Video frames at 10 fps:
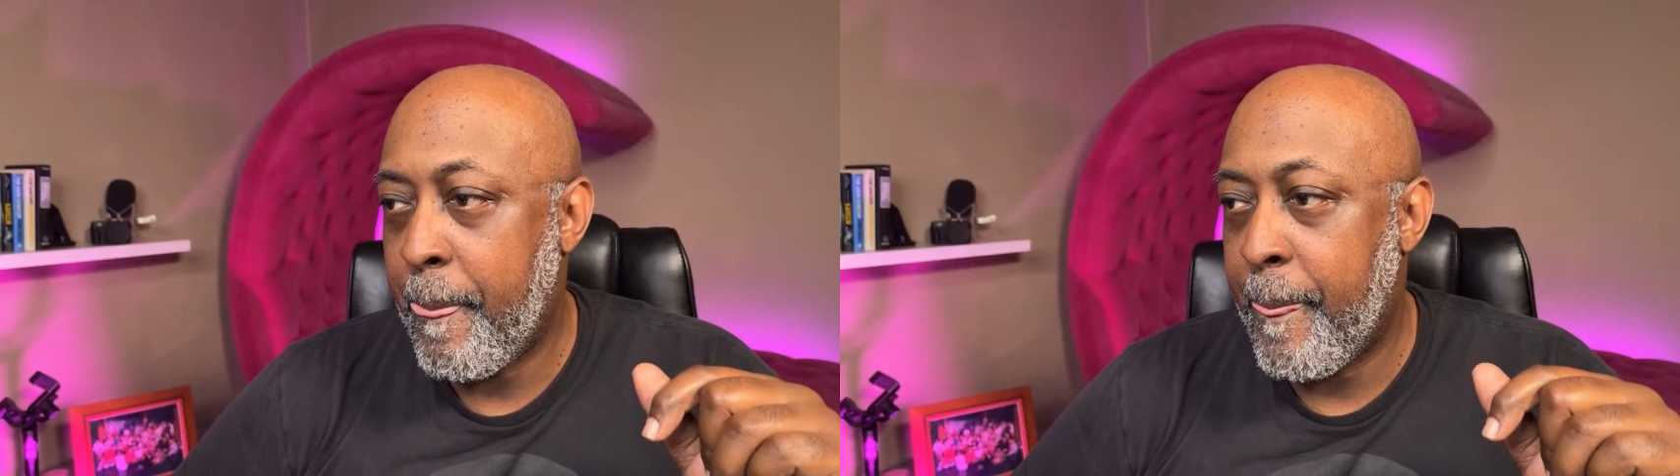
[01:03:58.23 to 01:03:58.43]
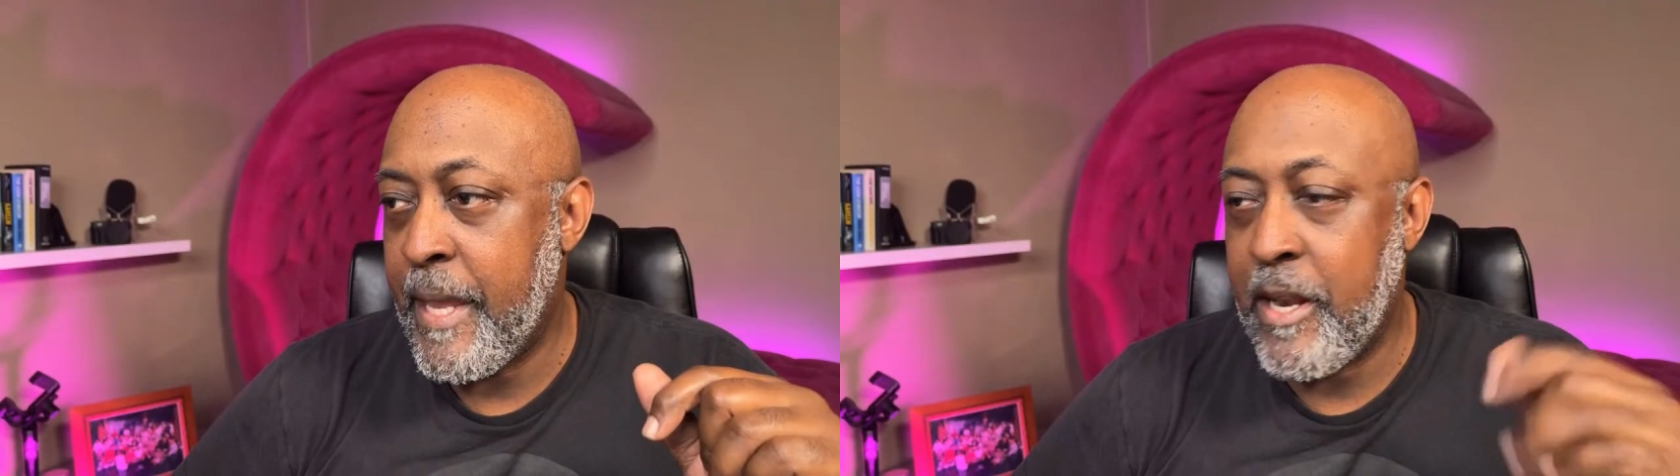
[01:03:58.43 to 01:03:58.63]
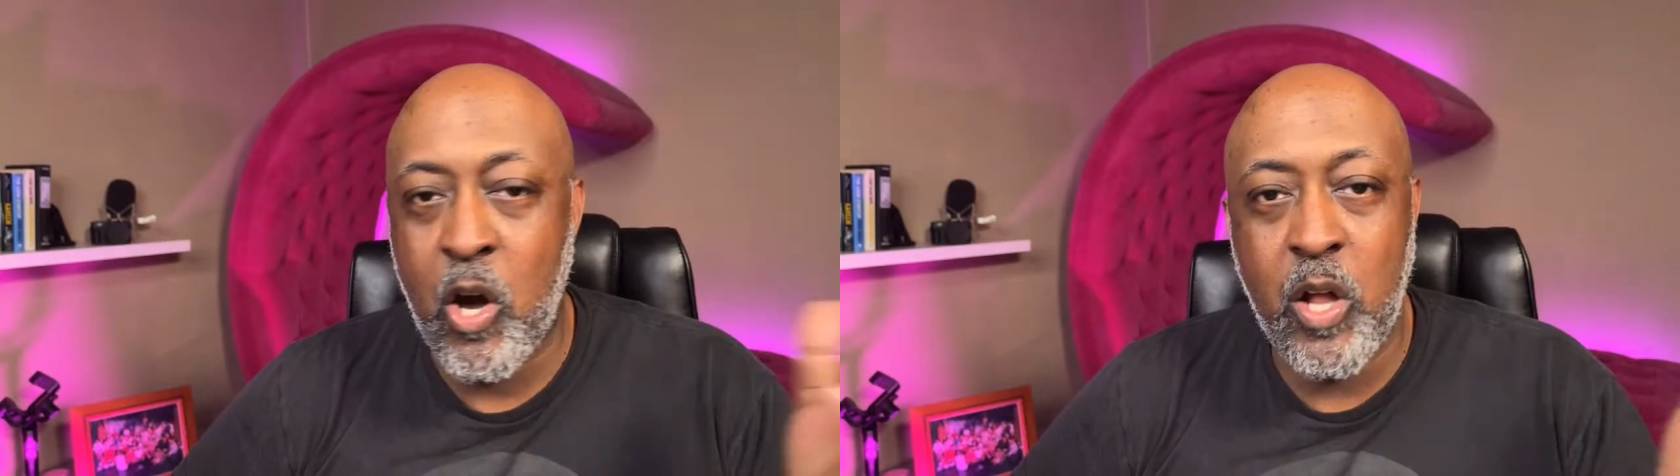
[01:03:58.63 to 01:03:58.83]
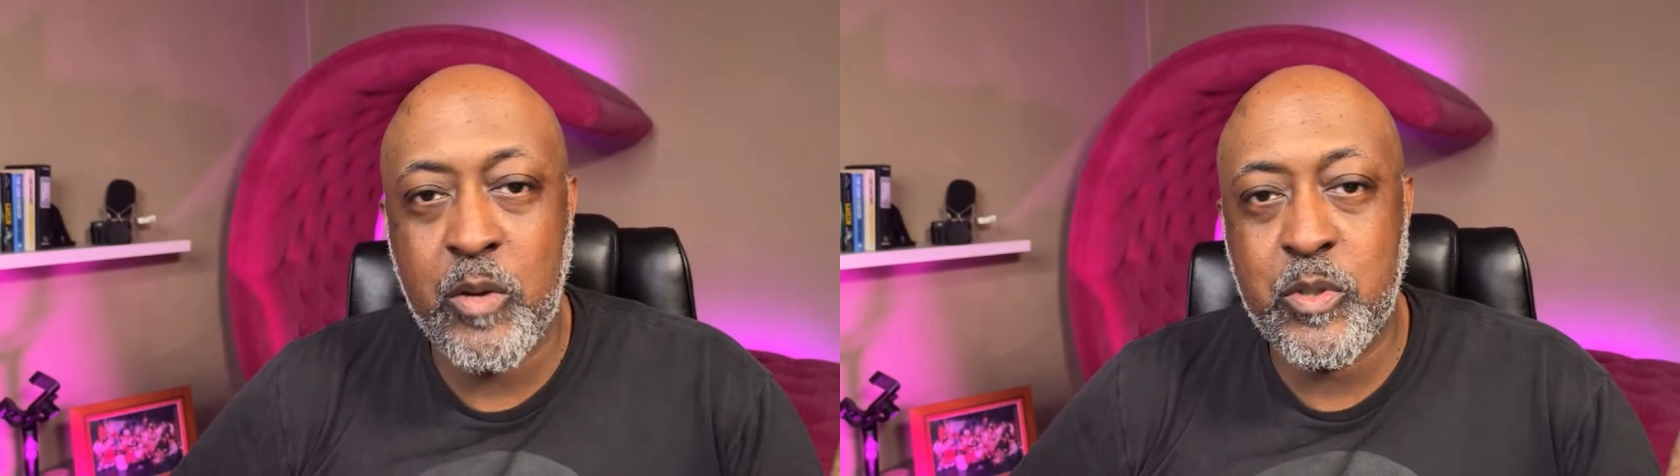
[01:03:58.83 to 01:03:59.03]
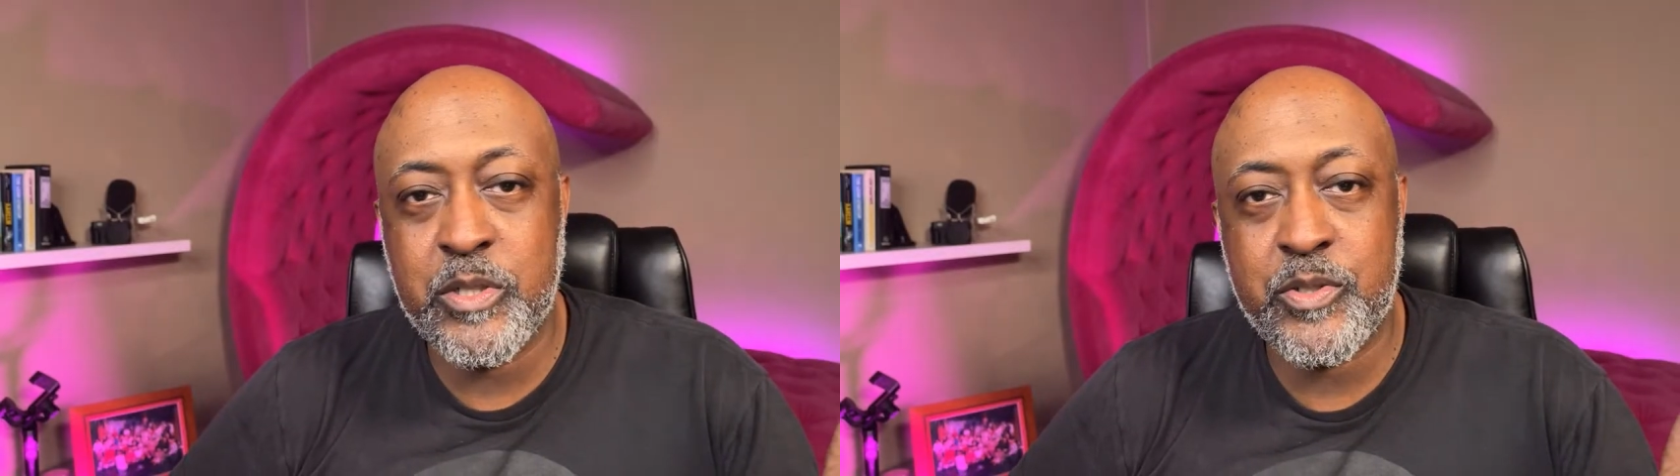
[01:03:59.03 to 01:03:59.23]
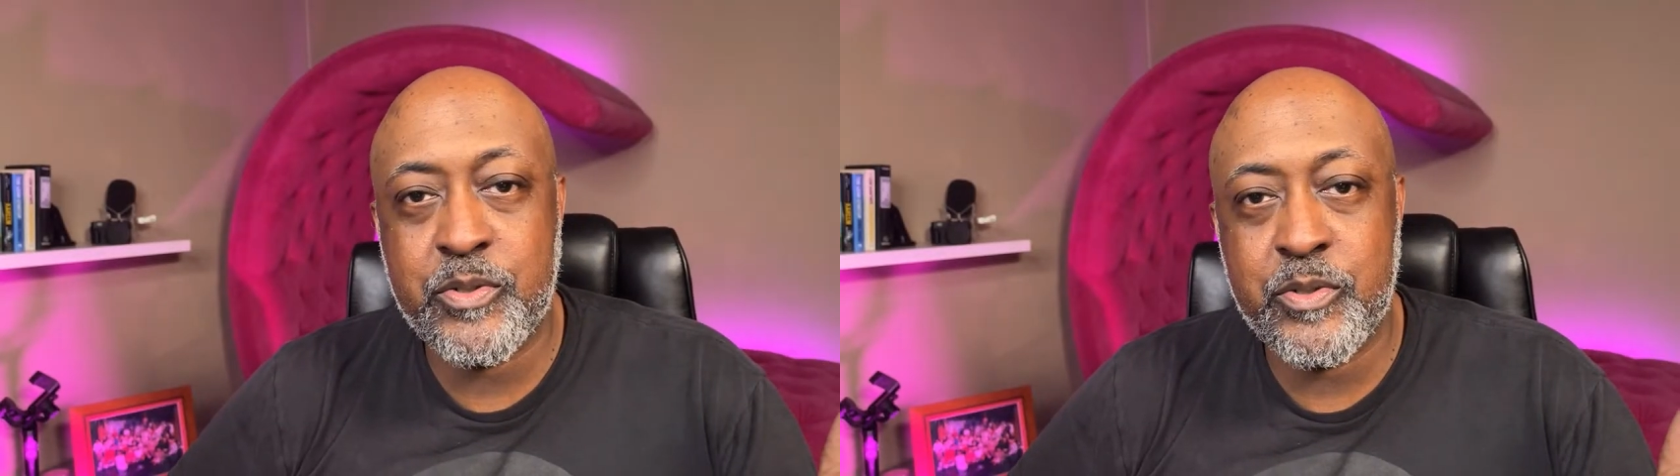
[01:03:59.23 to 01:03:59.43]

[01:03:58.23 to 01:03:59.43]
And all it was